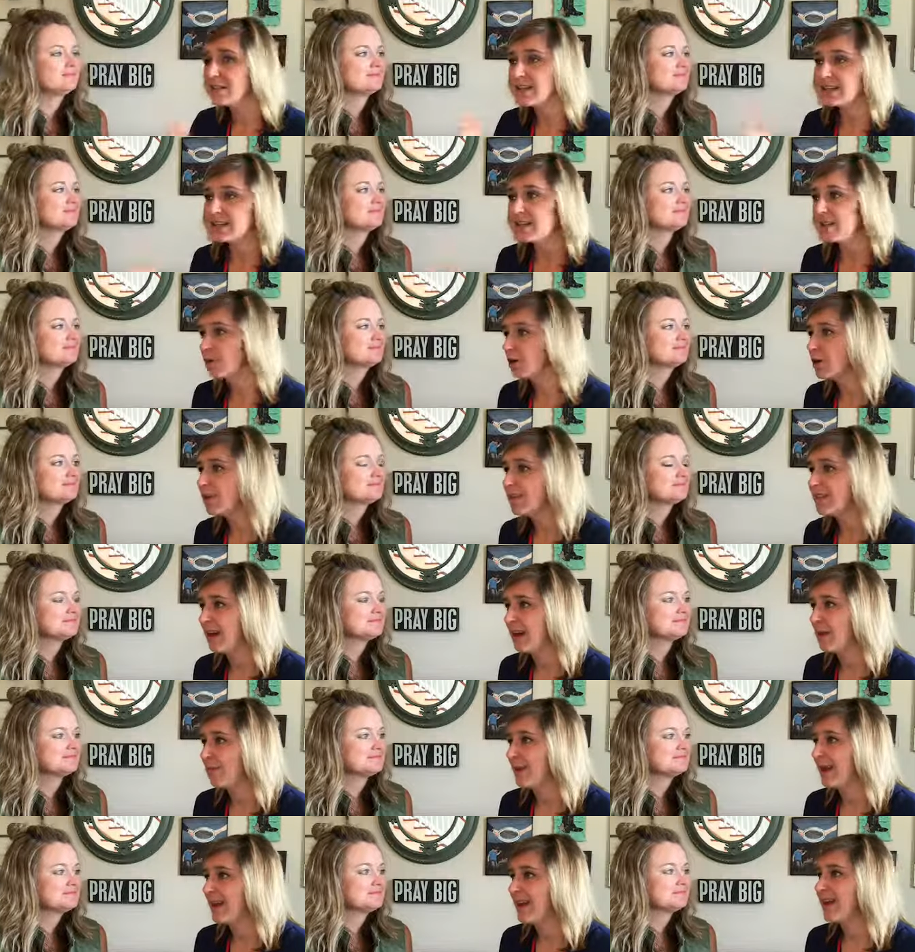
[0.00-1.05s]
Speaker 1: doesn't look
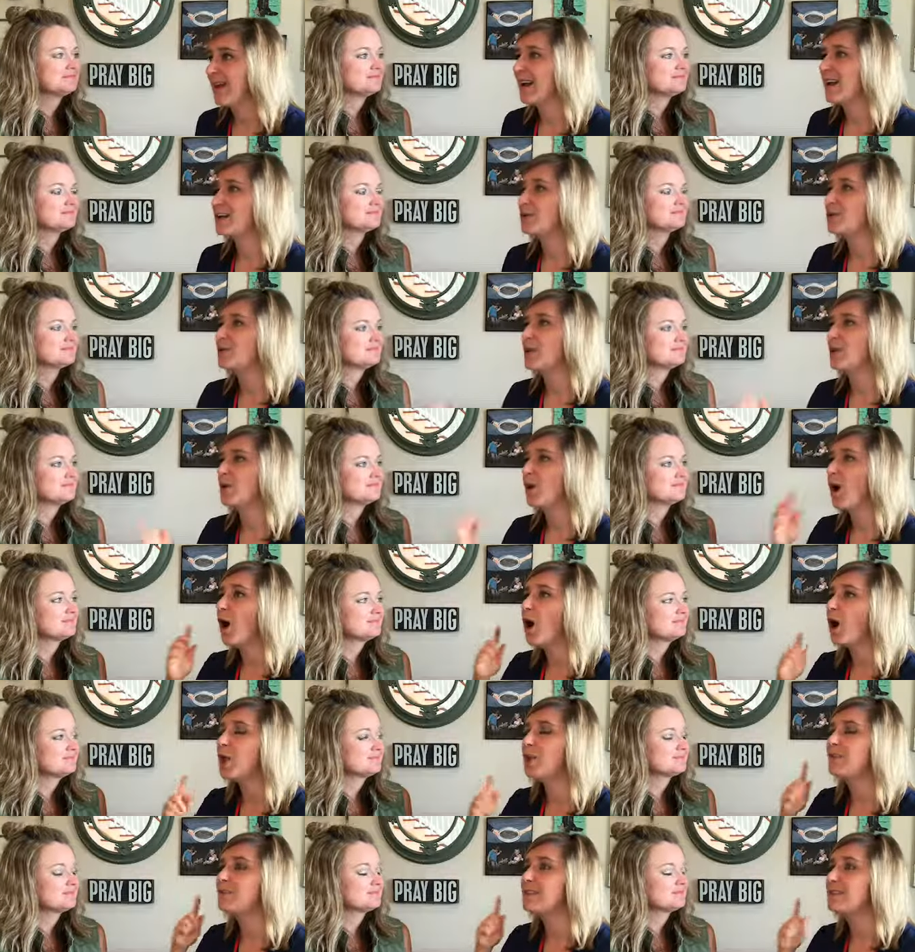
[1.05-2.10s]
that way. And so
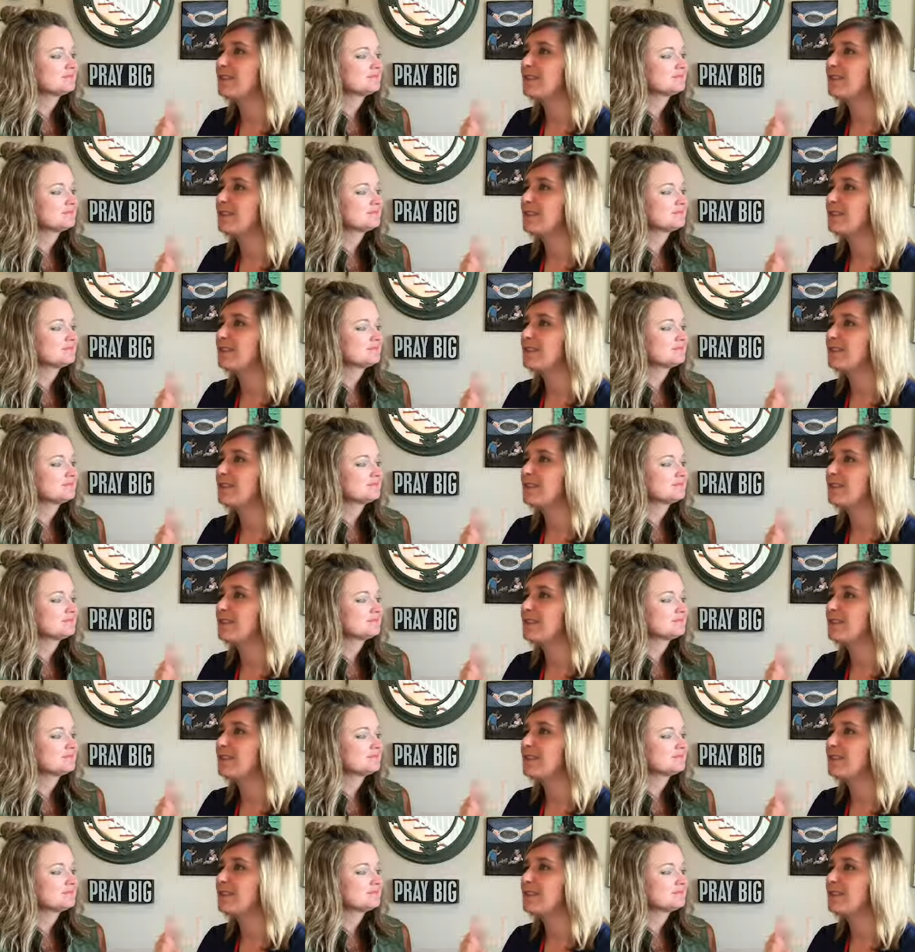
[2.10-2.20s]
all of a